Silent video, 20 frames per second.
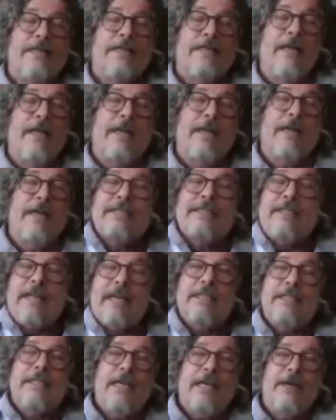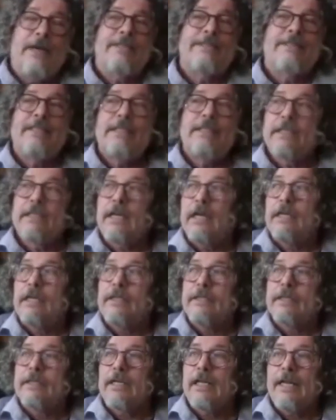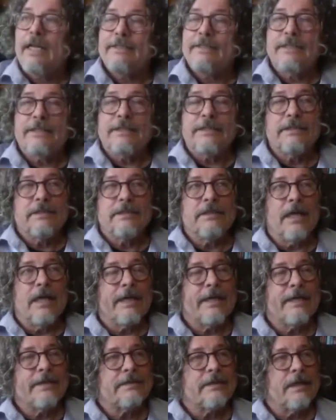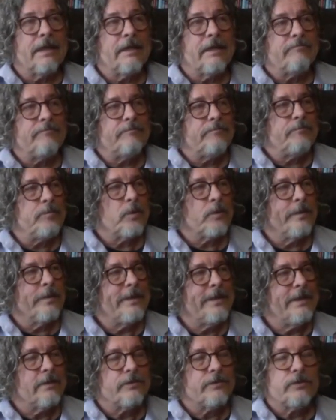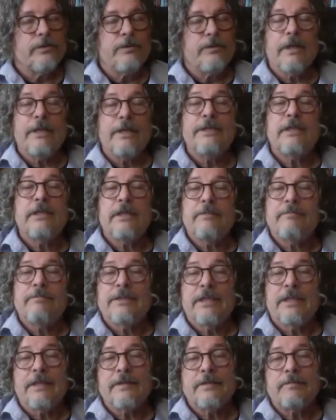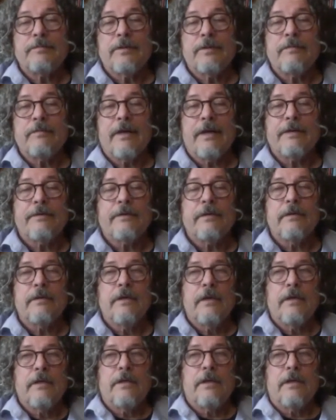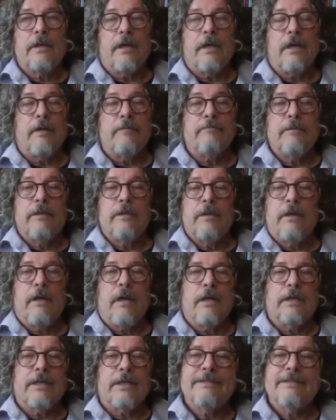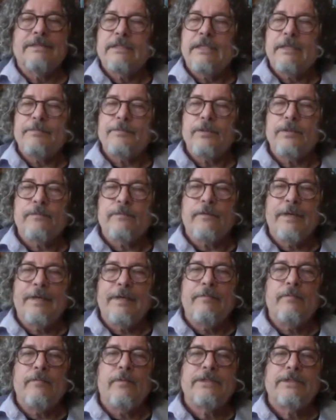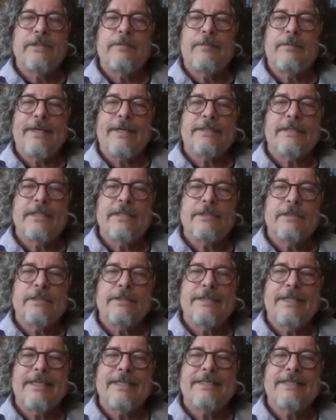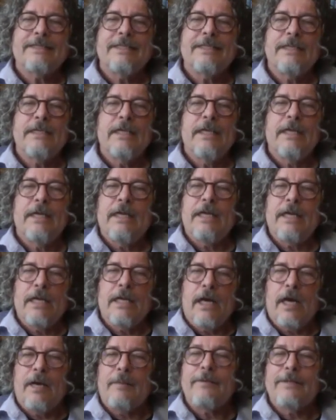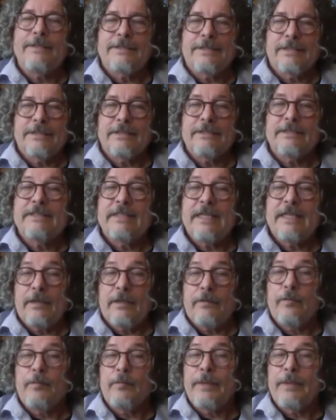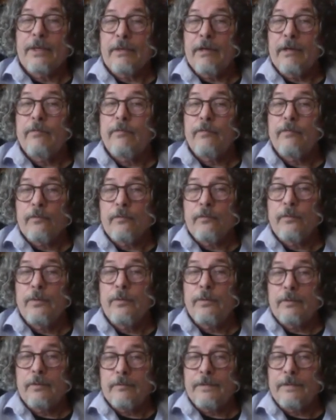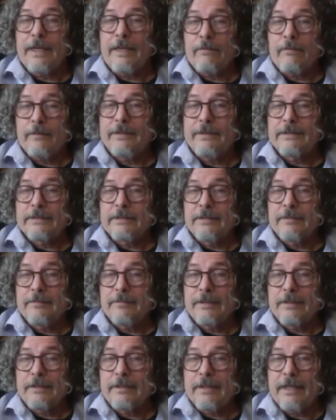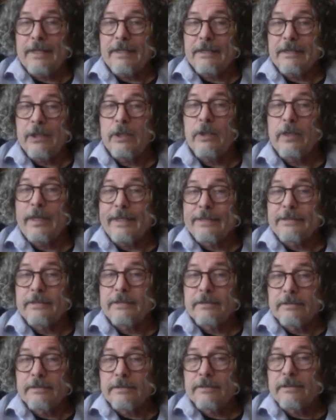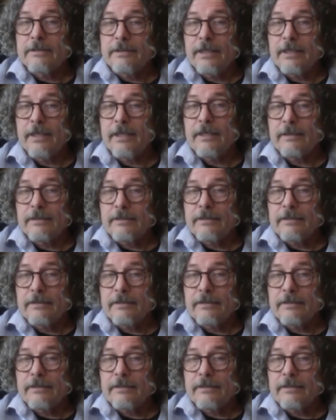and that's exactly how I see the classics. It's not as a perennial truth unto themselves, but rather a conceptual frame which the practitioner takes in and operates as a seed for bearing fruit of that wisdom and that grace. Yeah.